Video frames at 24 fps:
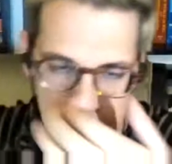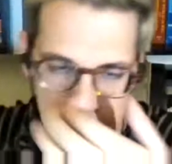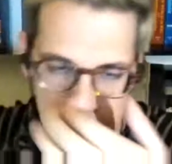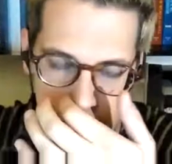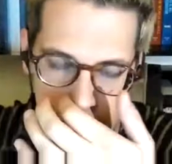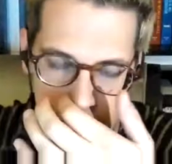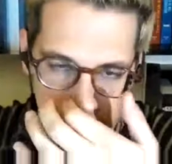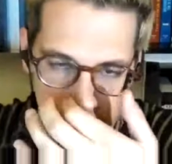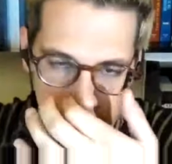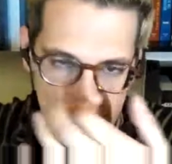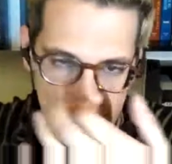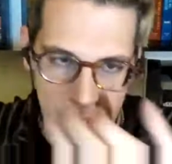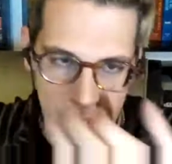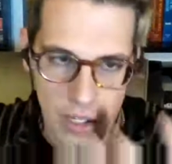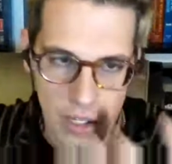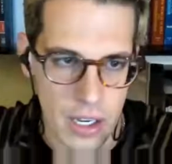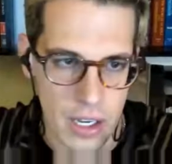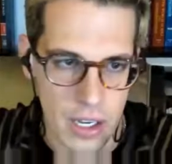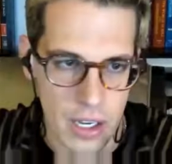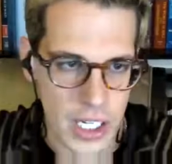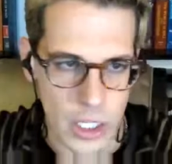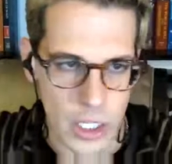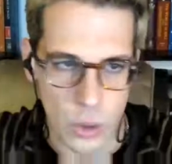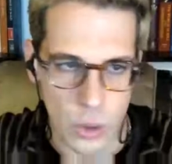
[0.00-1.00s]
and
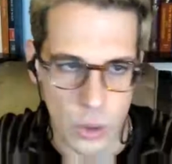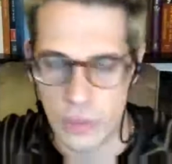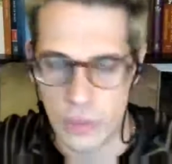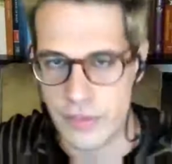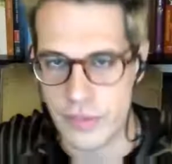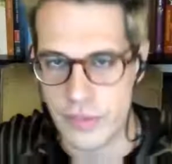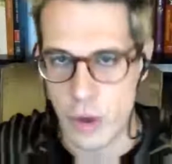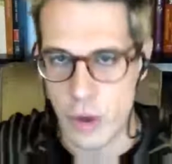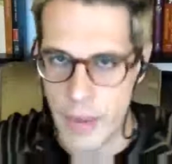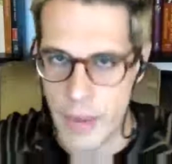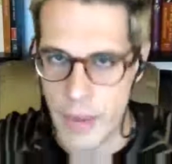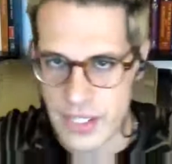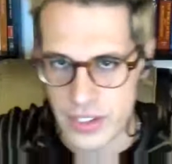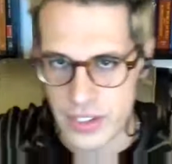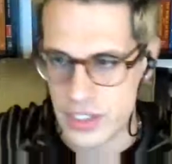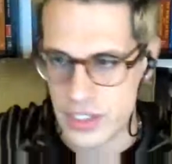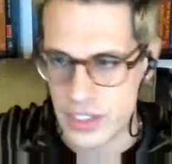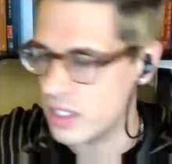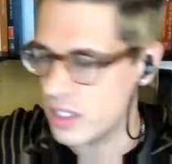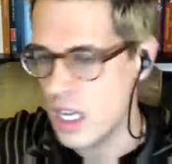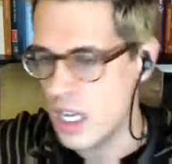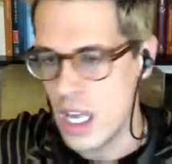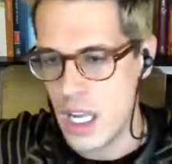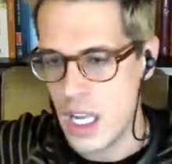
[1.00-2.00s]
in all formats
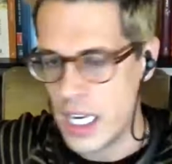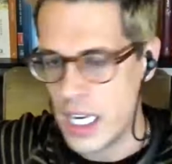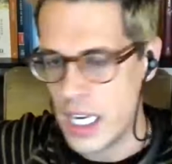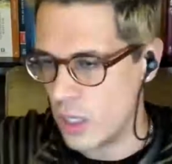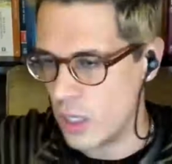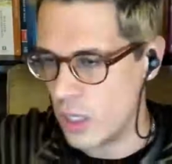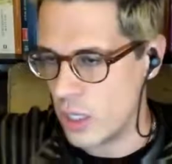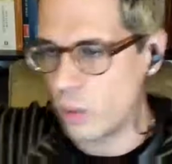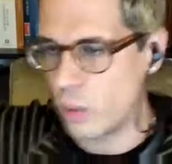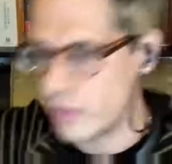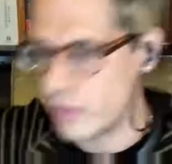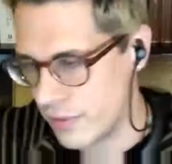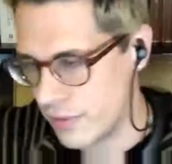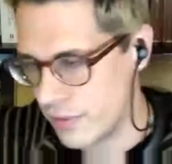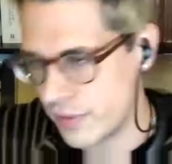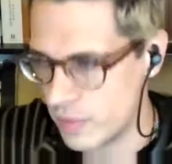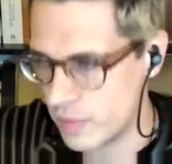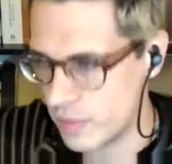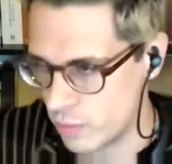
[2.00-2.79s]
and in all different,